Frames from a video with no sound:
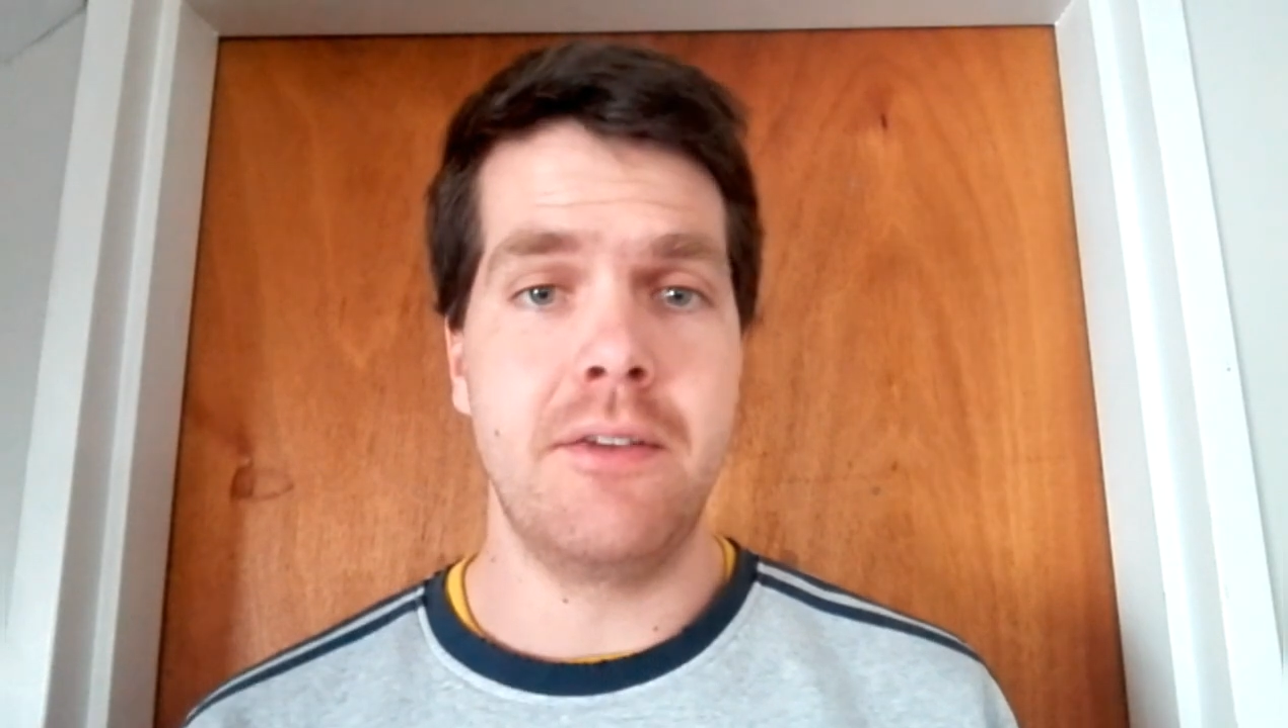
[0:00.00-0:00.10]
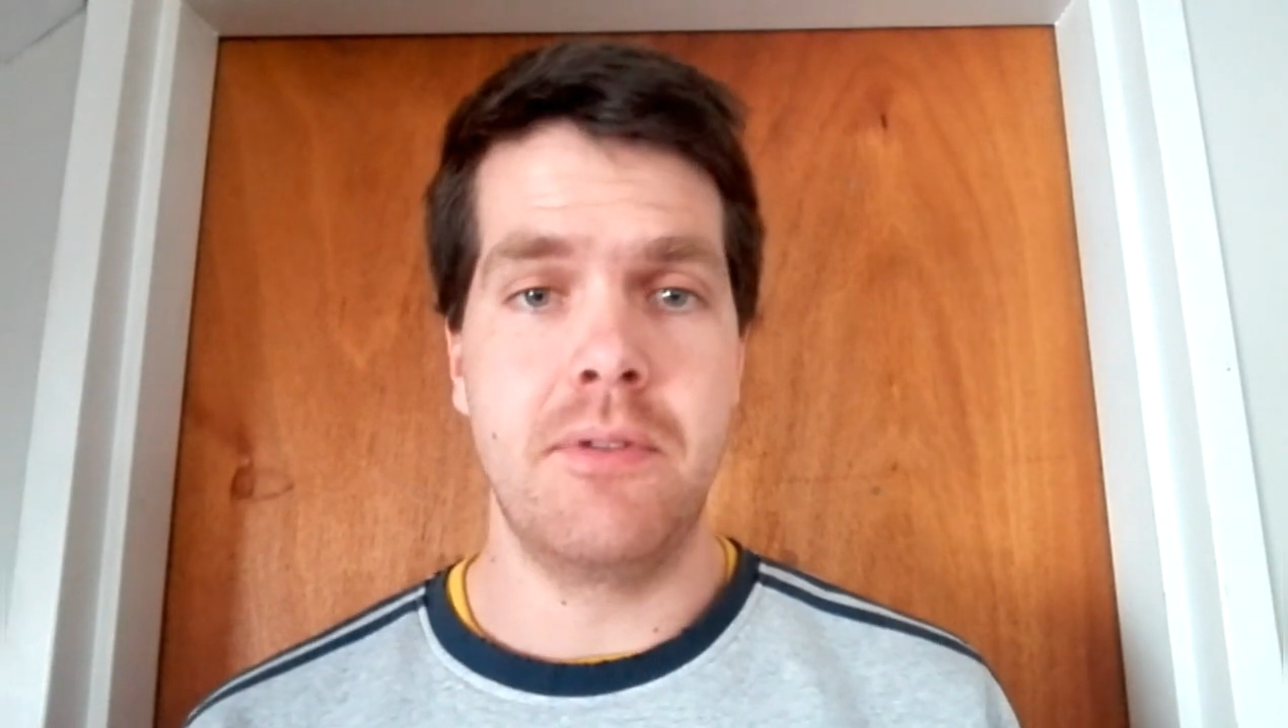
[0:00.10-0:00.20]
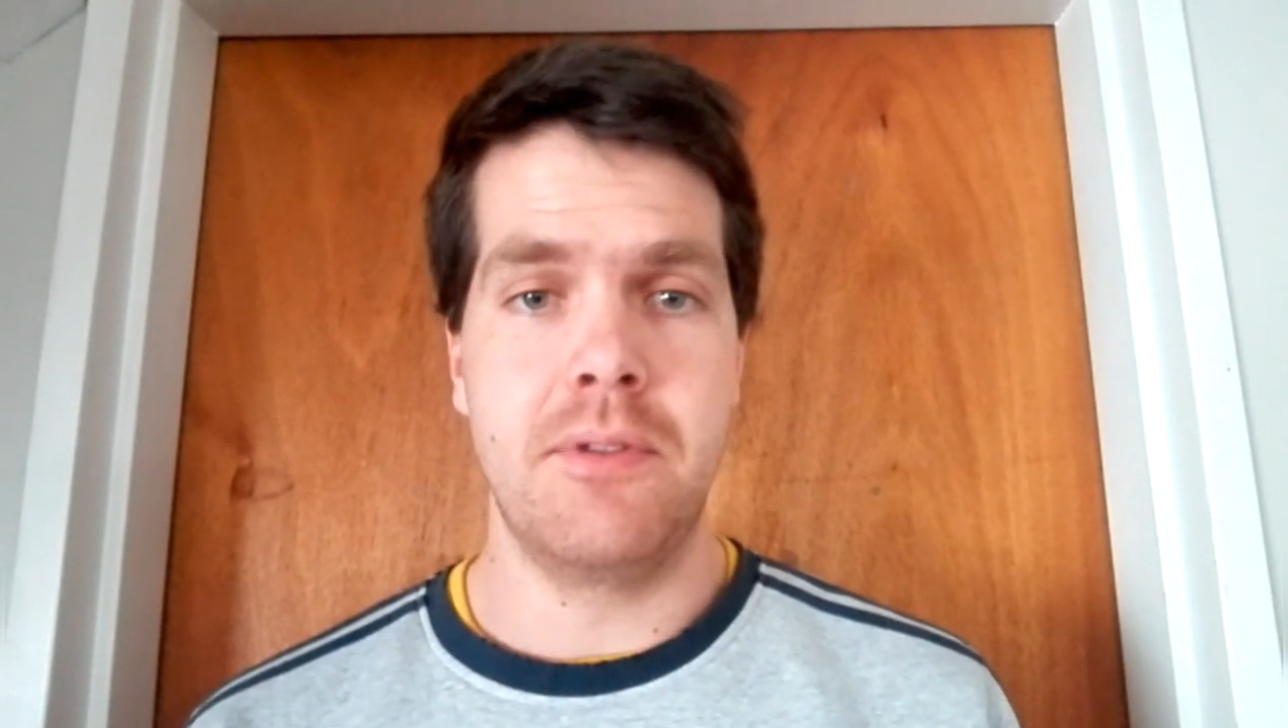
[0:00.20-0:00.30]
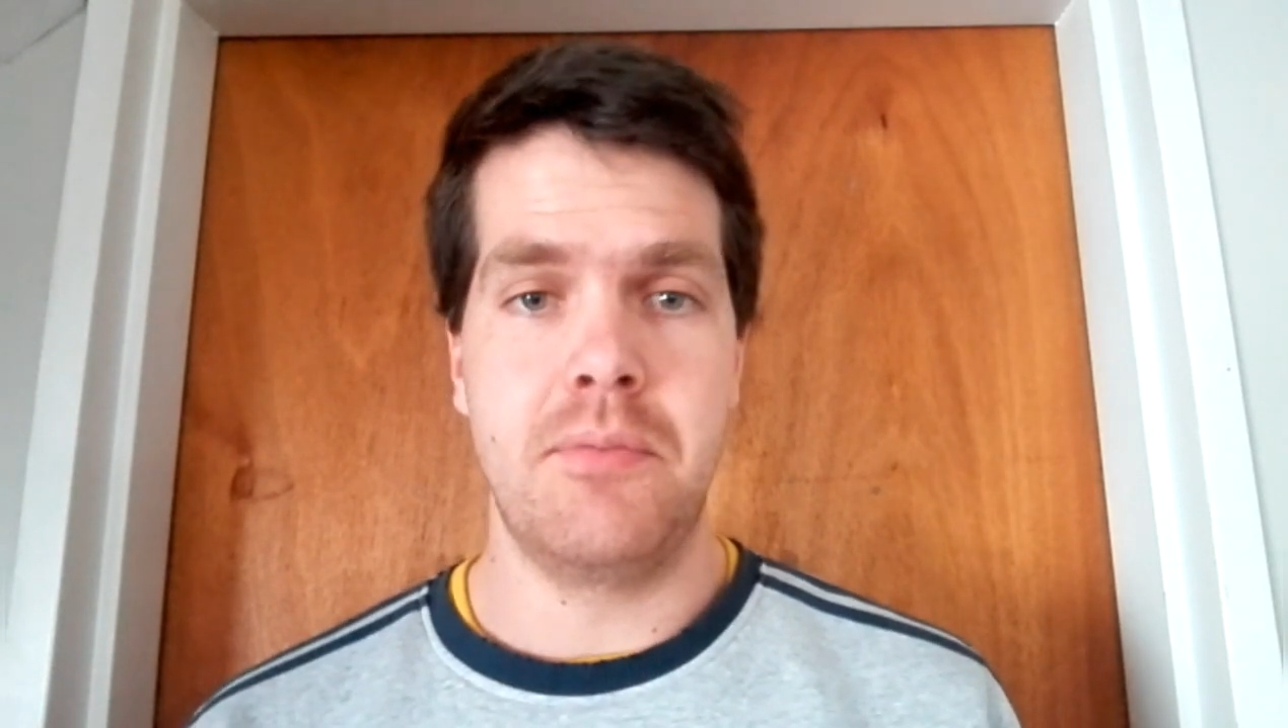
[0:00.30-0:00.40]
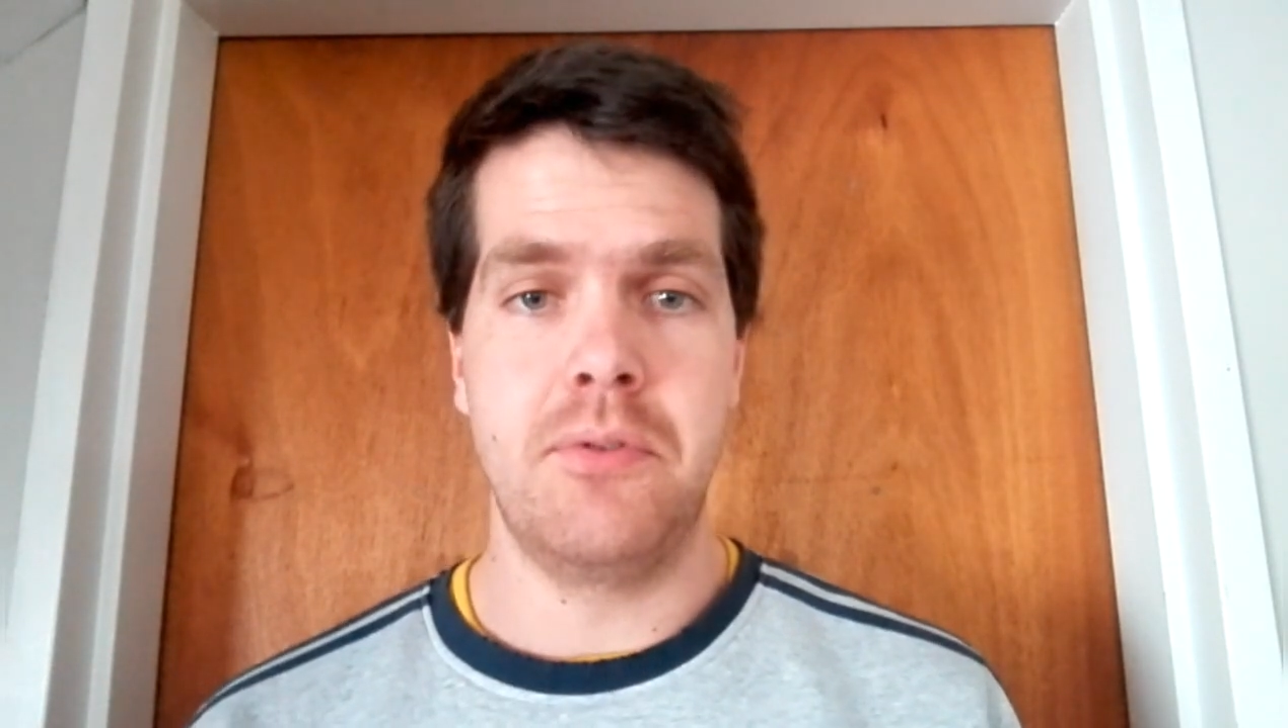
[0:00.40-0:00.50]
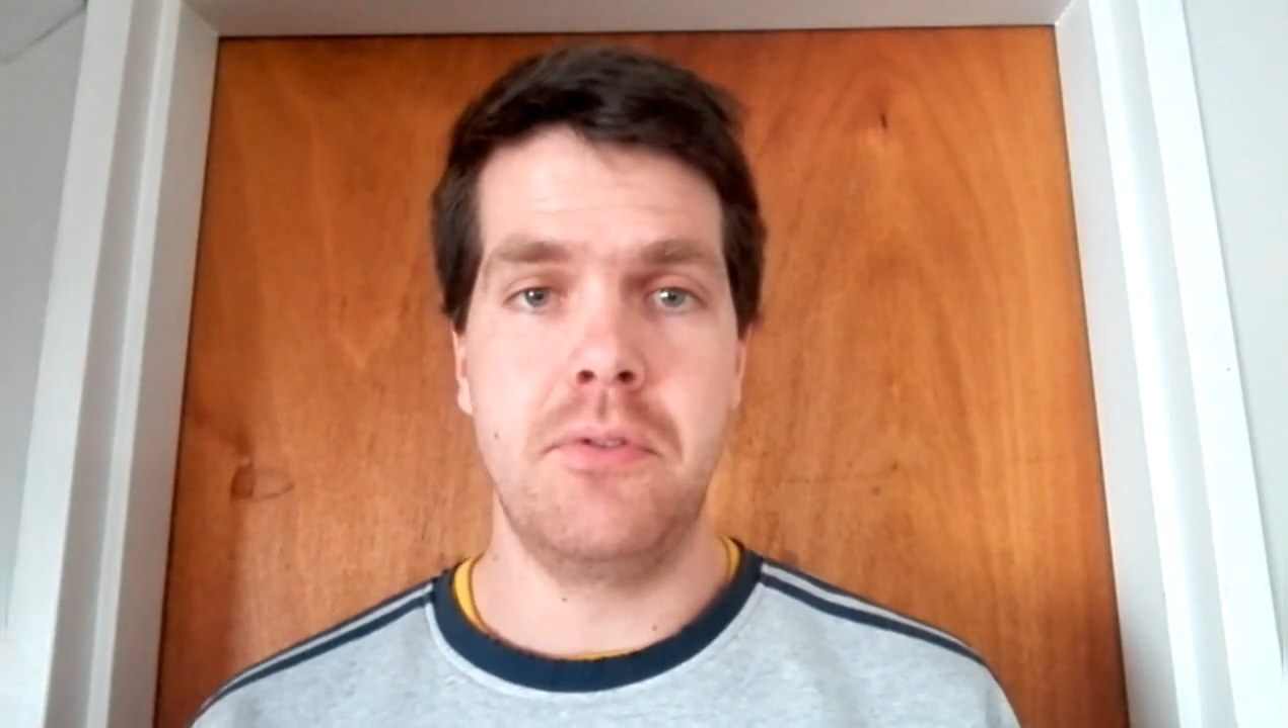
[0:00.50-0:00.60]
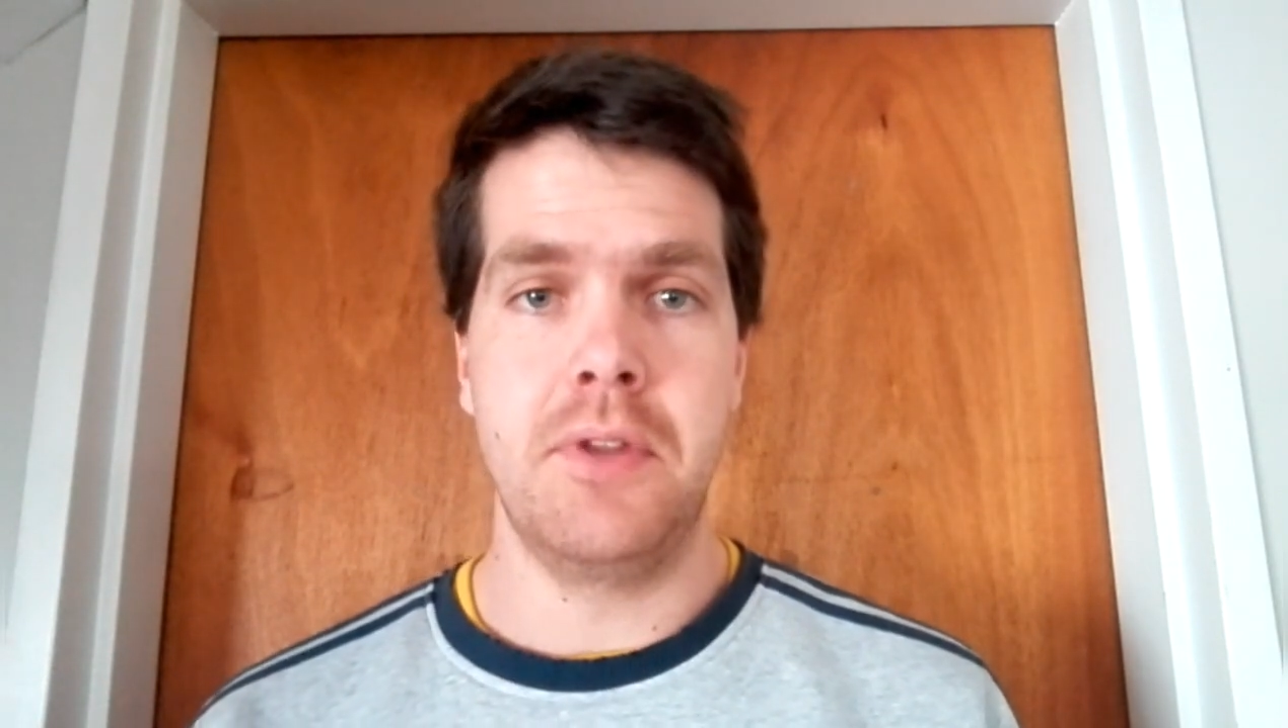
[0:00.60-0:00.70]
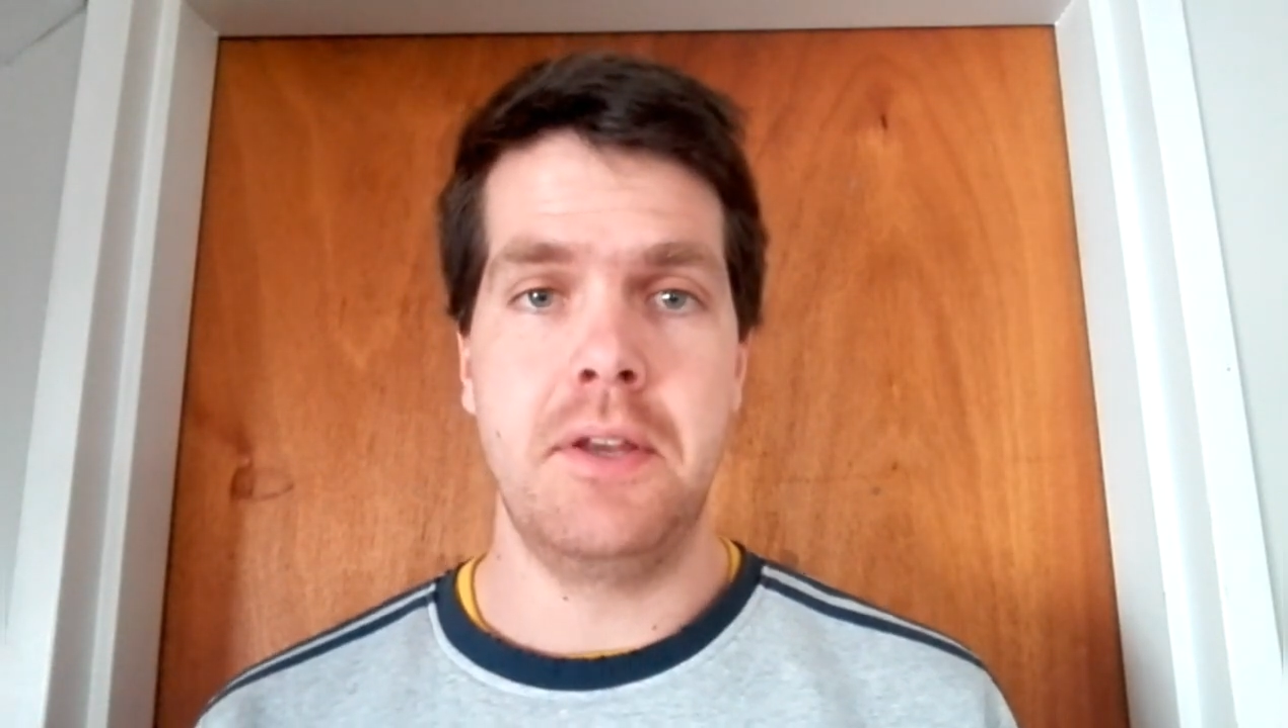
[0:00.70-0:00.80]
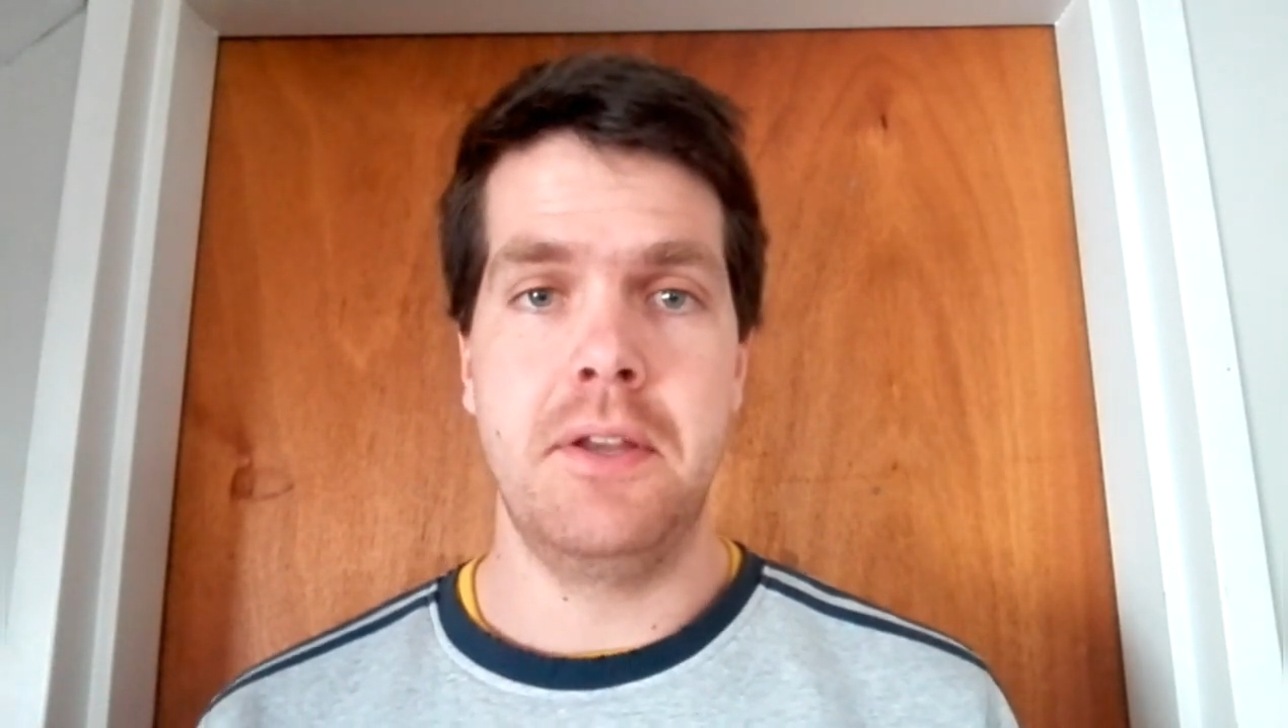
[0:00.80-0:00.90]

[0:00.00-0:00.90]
with the ball then.